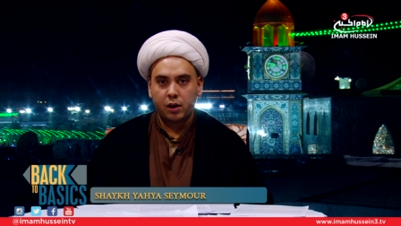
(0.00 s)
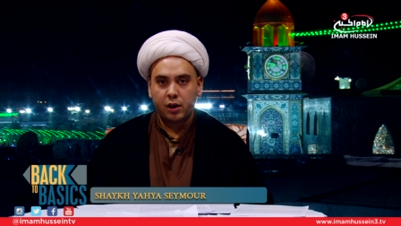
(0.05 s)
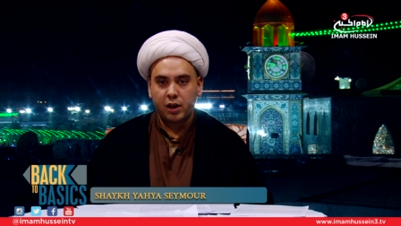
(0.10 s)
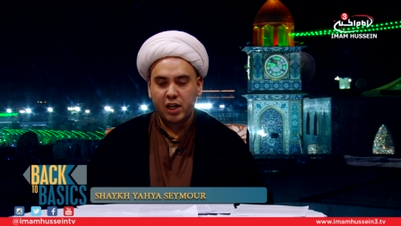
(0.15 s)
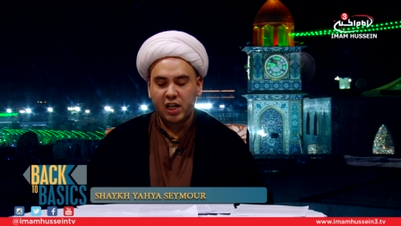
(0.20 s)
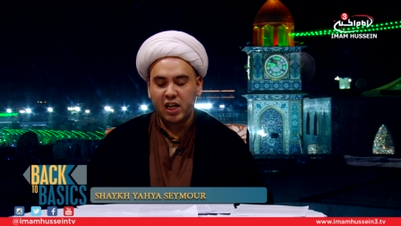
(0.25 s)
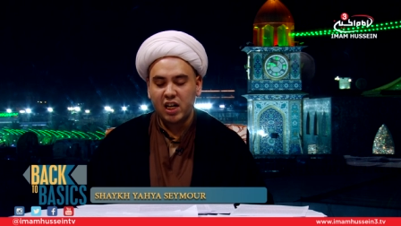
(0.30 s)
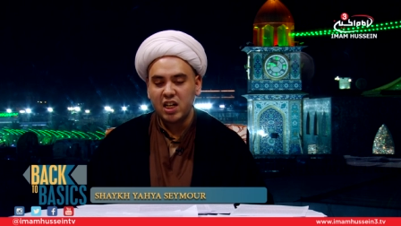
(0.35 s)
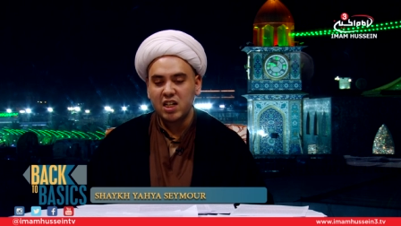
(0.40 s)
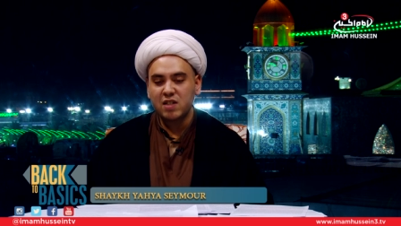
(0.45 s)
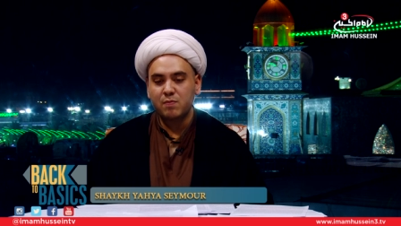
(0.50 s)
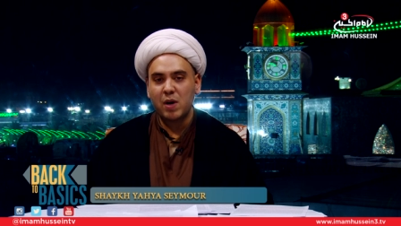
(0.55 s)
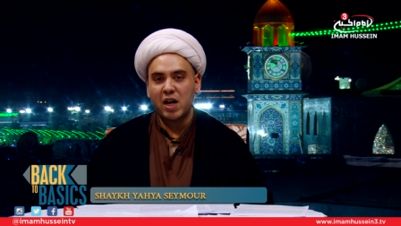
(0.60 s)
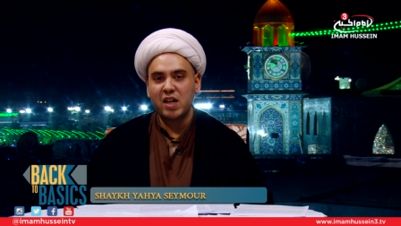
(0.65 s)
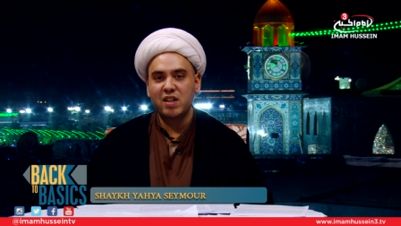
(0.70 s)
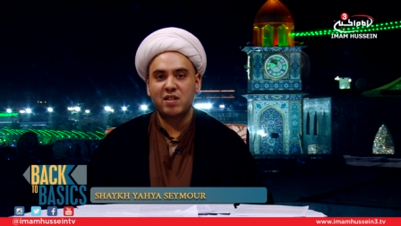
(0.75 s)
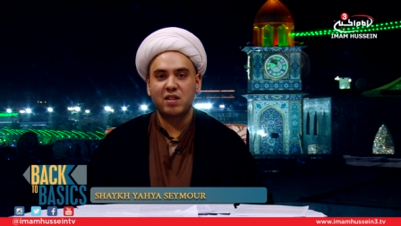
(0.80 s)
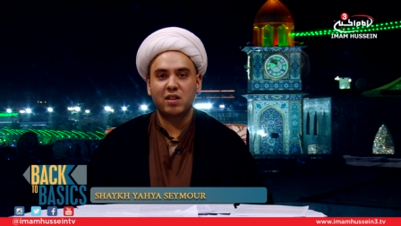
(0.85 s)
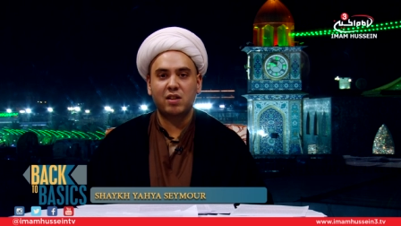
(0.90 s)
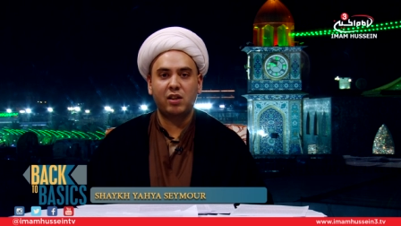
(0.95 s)
he's
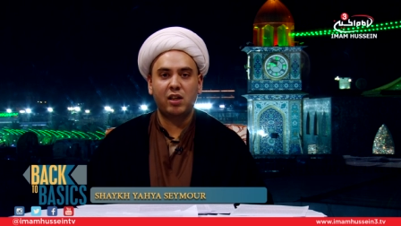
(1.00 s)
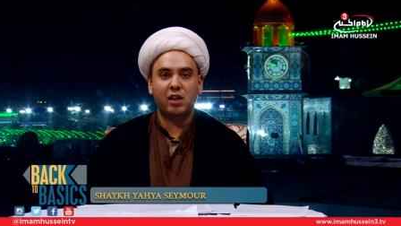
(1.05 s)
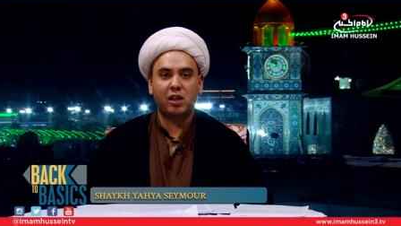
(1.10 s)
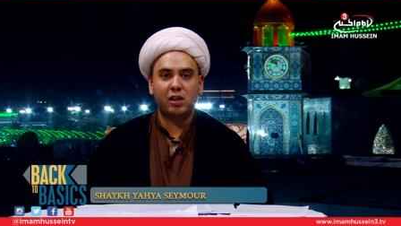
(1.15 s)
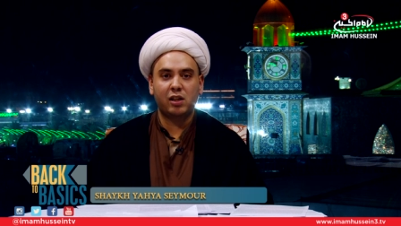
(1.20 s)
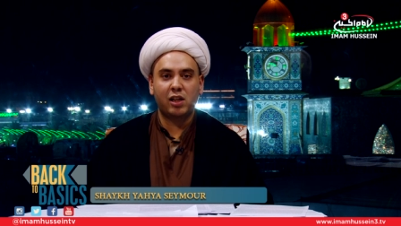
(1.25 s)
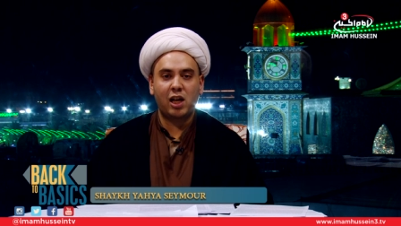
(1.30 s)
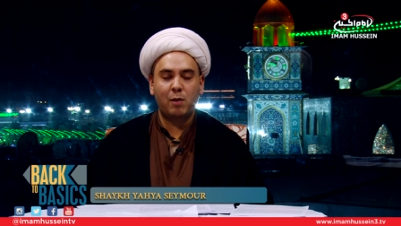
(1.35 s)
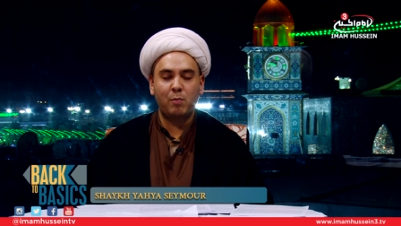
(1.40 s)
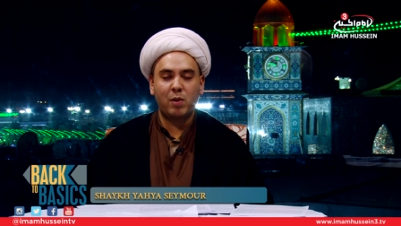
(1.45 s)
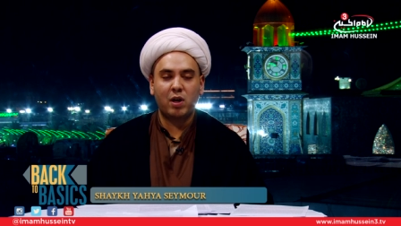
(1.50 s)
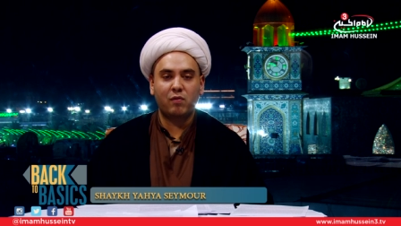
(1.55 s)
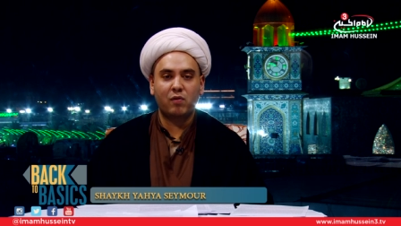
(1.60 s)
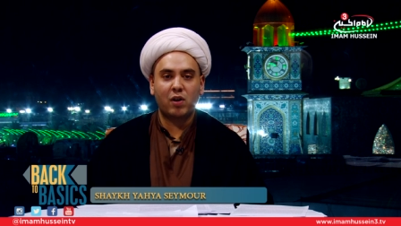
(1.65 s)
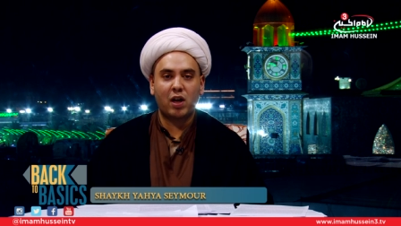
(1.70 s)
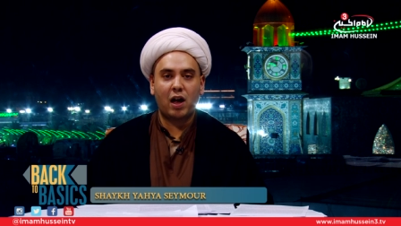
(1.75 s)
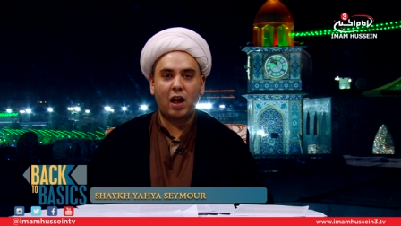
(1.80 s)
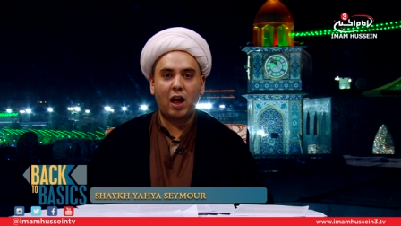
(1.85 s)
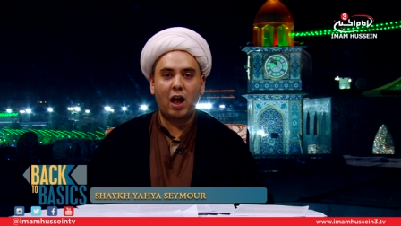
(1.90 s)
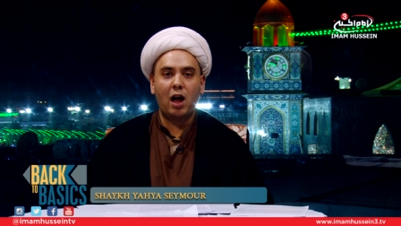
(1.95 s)
basically claiming
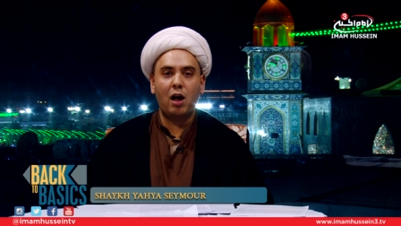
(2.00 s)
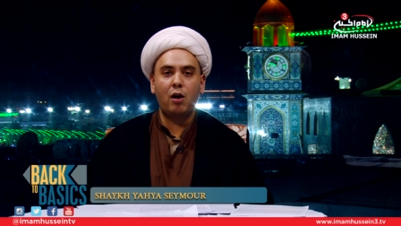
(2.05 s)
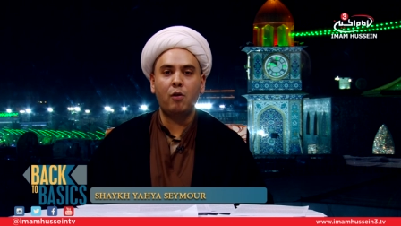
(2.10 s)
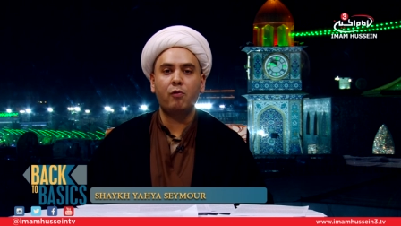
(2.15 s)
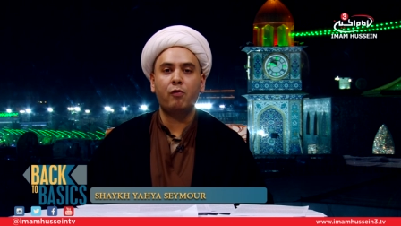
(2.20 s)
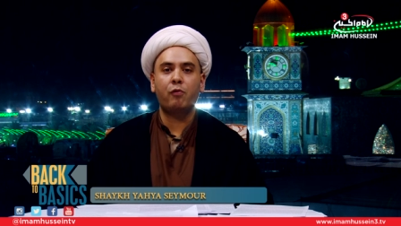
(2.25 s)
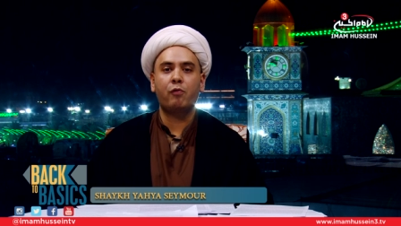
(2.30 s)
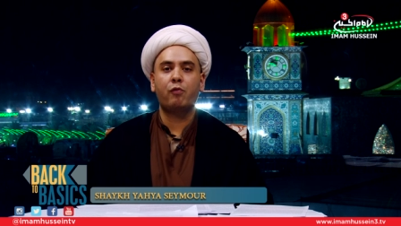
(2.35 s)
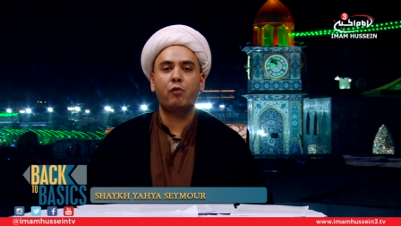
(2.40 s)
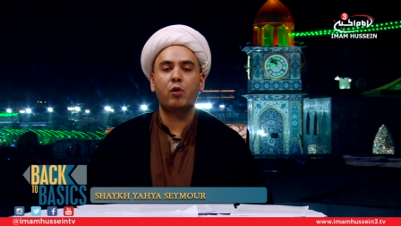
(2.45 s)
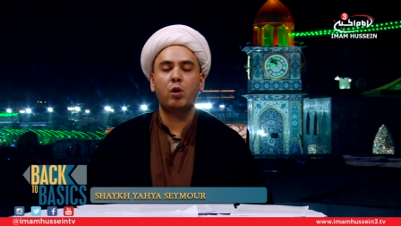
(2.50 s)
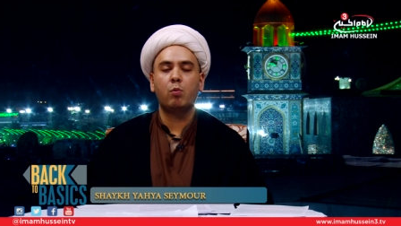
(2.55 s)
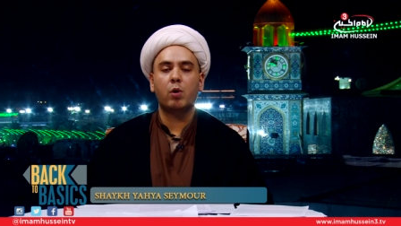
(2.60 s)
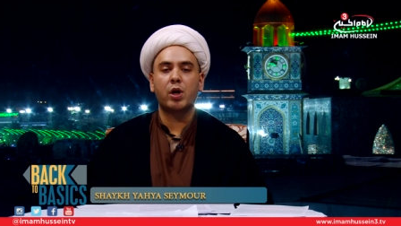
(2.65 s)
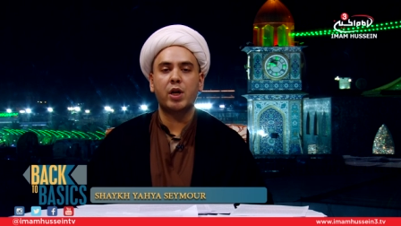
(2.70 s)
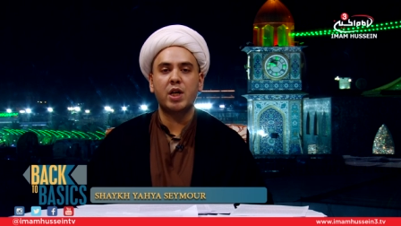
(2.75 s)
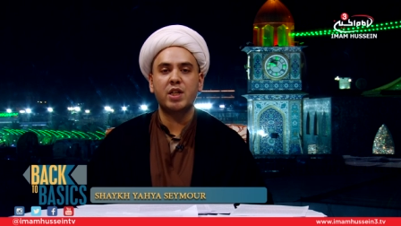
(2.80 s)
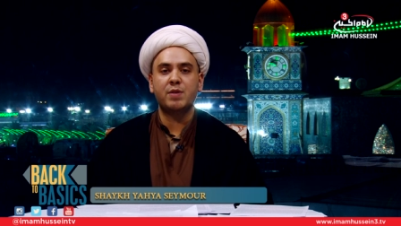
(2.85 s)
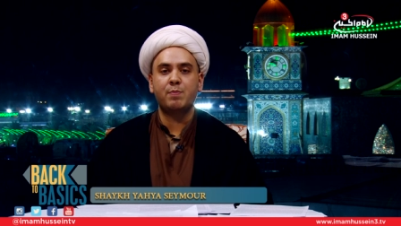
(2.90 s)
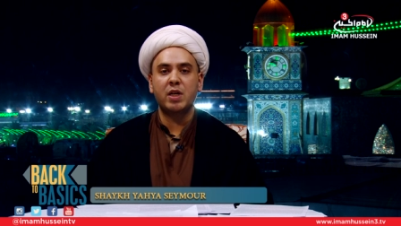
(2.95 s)
that
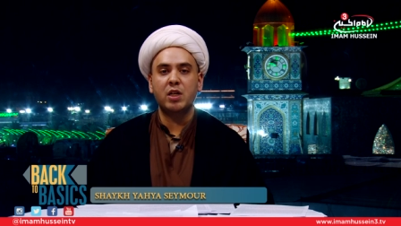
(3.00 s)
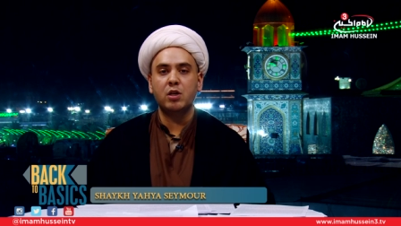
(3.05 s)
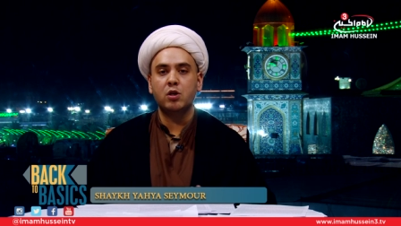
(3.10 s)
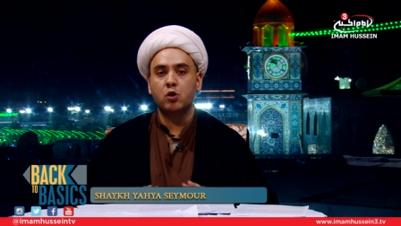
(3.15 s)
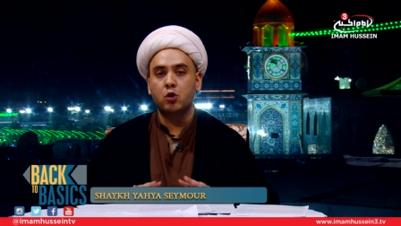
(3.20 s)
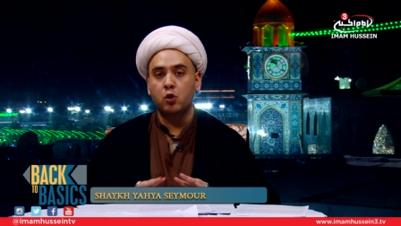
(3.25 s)
everyone has been